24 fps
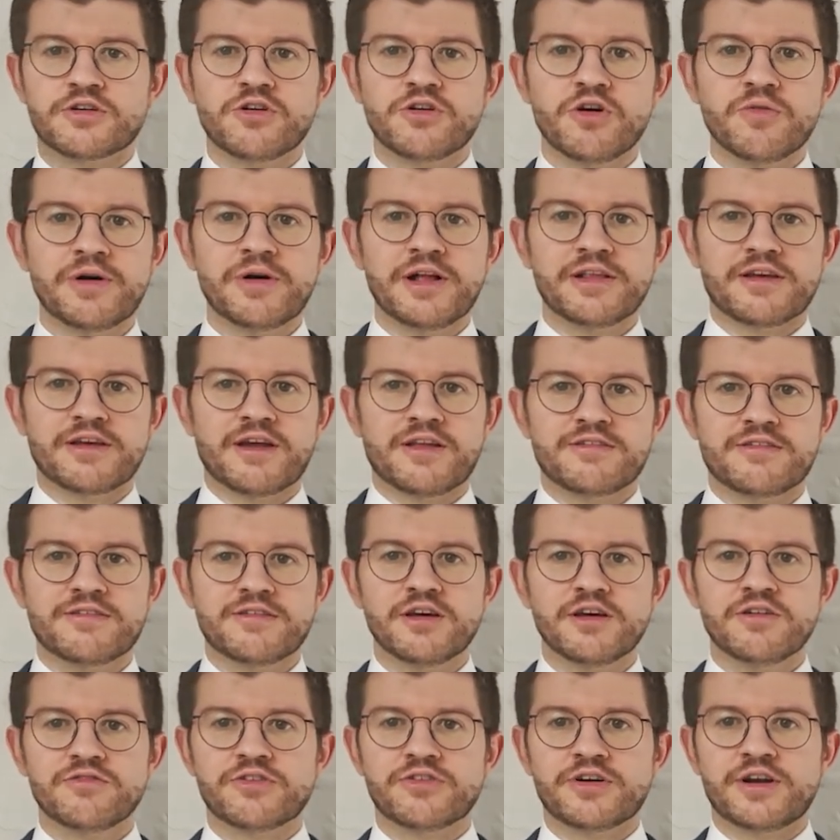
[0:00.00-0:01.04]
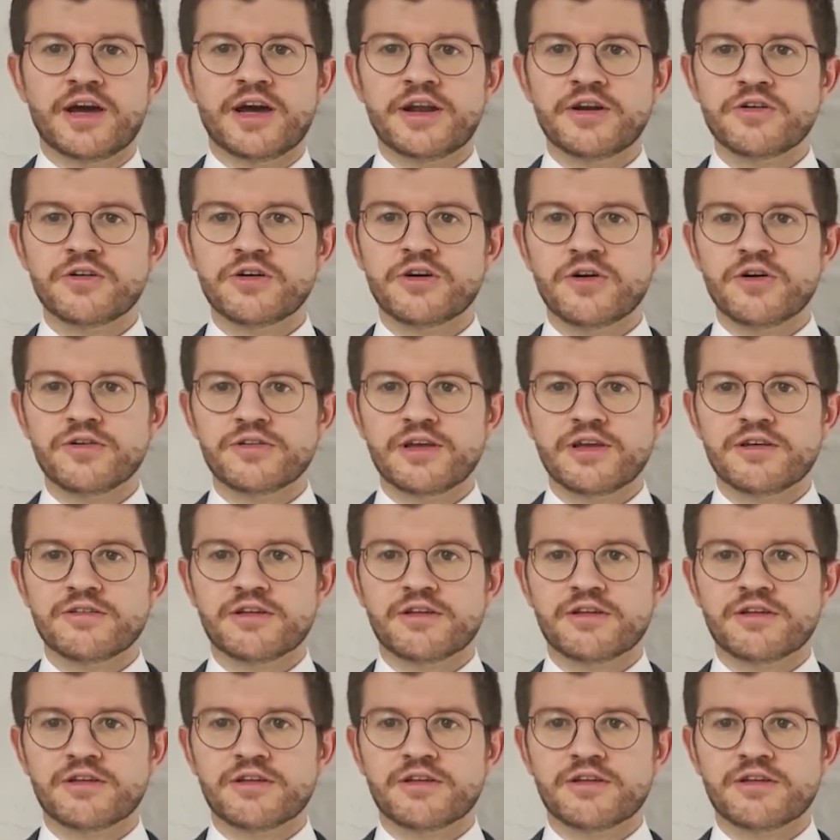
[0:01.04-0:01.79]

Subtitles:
cobalt and silver nanocoatings